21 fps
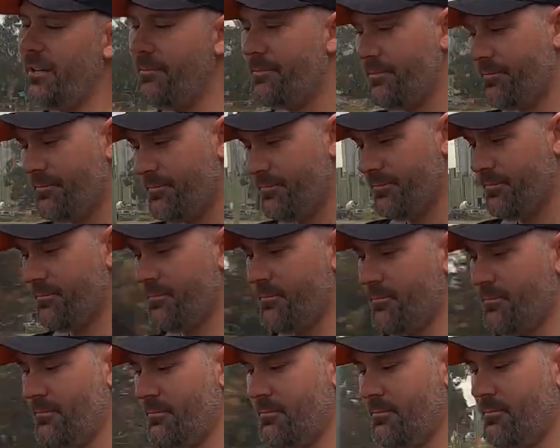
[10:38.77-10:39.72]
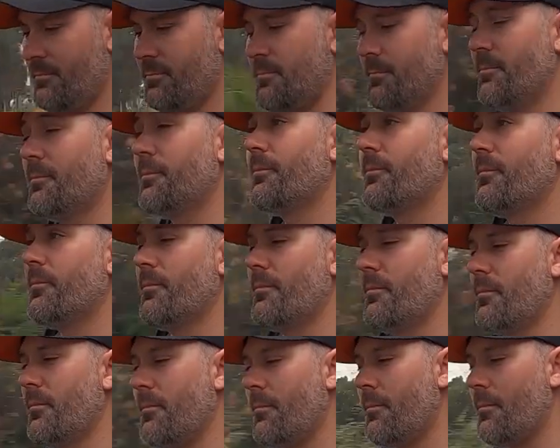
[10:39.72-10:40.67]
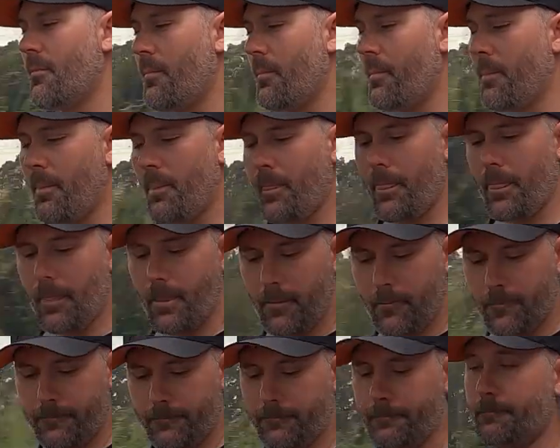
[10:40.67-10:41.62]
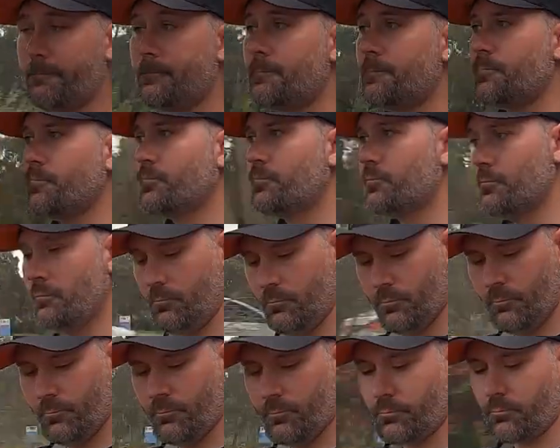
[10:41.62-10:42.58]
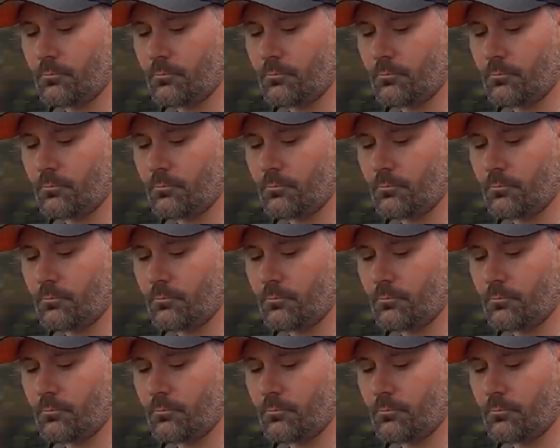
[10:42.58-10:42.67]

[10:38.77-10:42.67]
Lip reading: Yep. This is the DC2R shift boot.